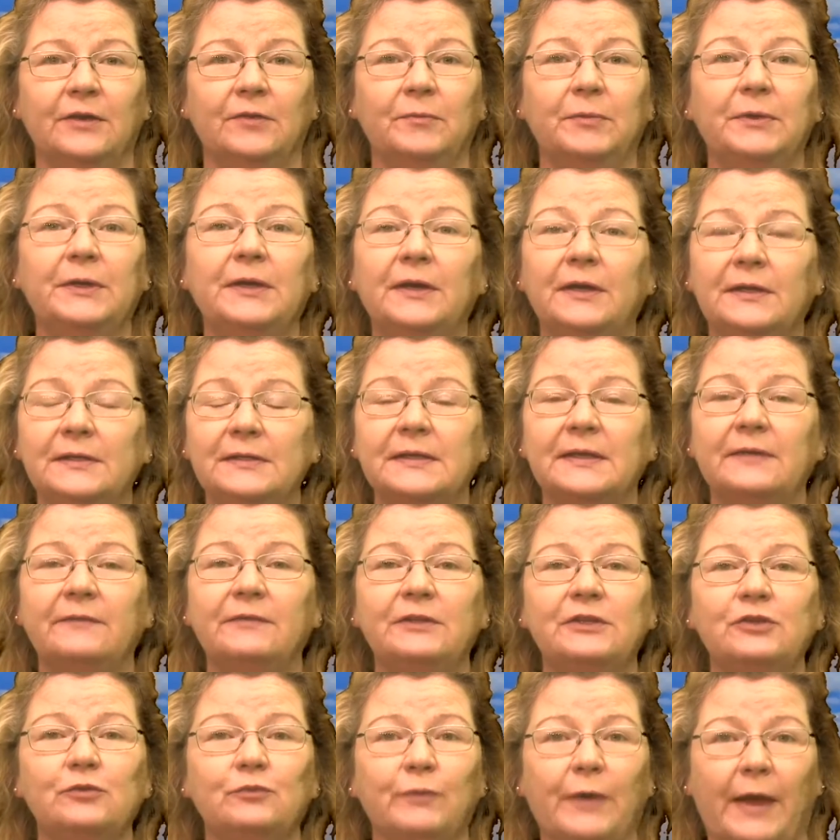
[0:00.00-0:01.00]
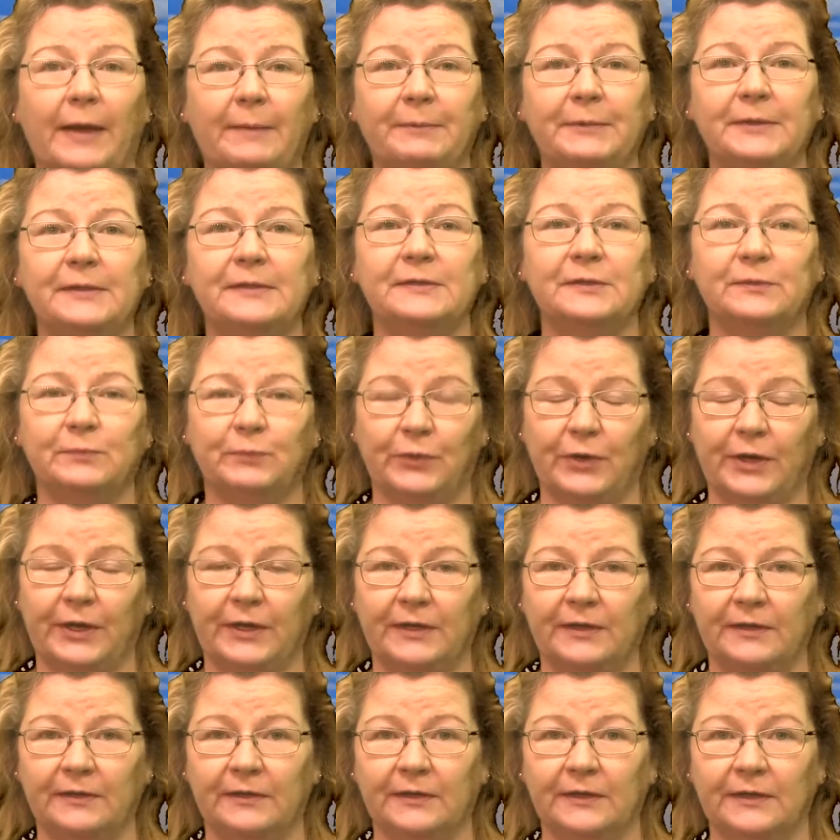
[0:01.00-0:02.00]
because of its rapid
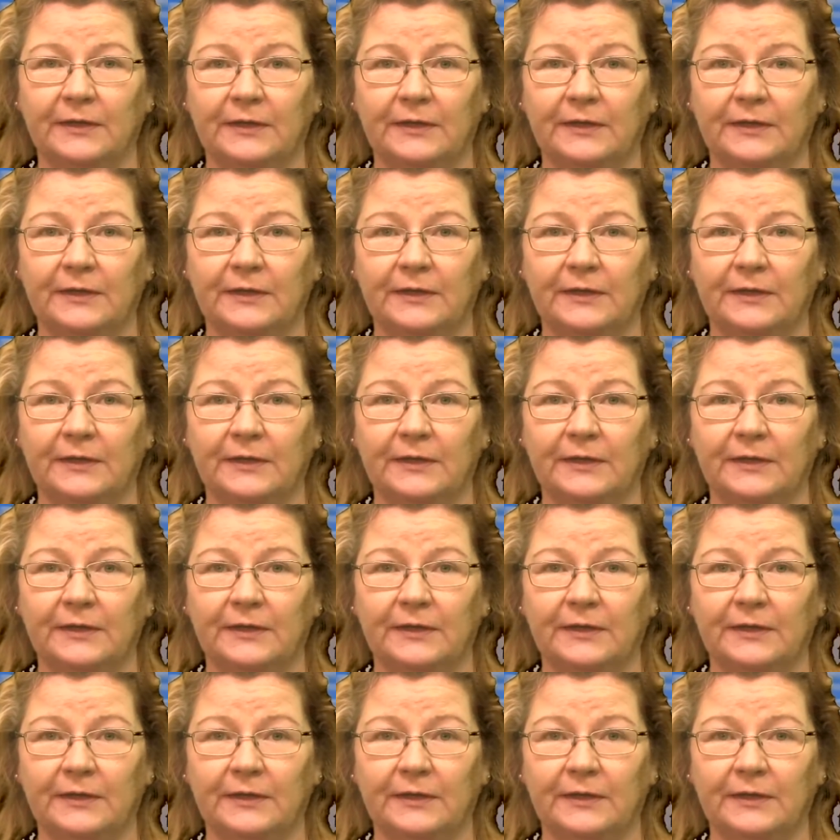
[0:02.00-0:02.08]
spread.